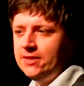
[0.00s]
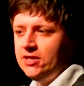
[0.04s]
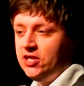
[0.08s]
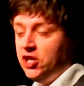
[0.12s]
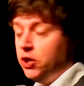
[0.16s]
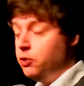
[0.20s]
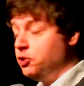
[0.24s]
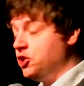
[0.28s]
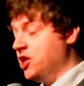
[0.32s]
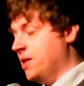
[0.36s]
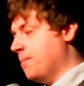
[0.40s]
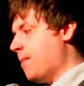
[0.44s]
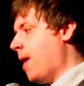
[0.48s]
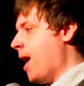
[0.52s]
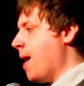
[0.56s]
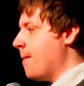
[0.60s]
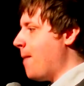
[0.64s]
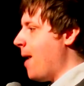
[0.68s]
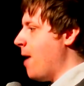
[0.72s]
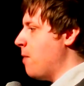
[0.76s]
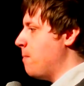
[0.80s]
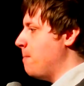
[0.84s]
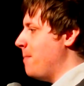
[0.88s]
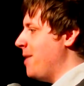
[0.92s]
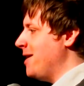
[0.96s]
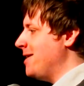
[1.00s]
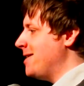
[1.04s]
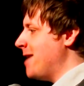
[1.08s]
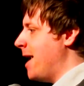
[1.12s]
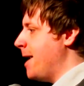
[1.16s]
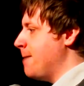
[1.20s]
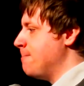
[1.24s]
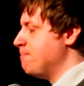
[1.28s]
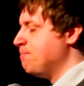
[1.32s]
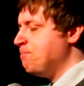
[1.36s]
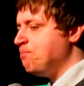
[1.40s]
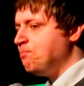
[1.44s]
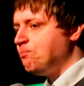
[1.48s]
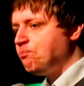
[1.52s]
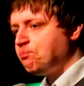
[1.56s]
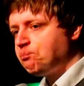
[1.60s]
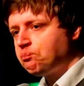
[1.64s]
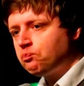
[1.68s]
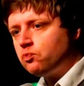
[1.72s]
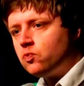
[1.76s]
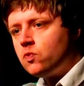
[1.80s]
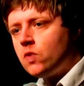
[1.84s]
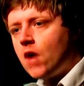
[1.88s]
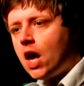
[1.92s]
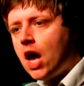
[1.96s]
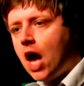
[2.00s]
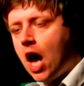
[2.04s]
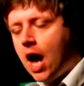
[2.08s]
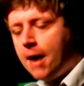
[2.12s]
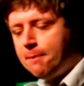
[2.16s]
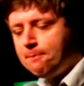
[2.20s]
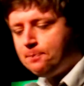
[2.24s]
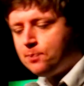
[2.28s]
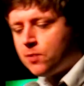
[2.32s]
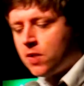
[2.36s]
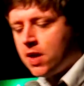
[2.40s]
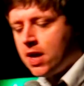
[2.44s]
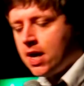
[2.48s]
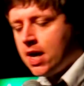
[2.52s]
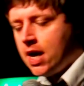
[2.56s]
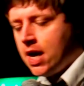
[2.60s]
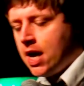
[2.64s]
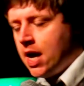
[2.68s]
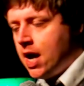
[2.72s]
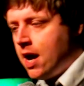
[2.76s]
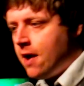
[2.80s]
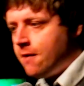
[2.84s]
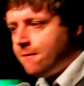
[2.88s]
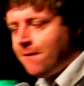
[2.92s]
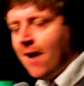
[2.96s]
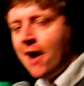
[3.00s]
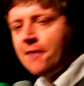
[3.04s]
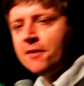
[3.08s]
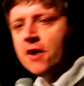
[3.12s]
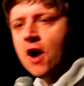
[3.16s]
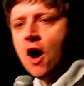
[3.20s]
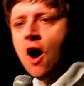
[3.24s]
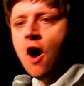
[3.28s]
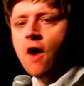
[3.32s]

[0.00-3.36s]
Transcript: Usually by about midday. Found that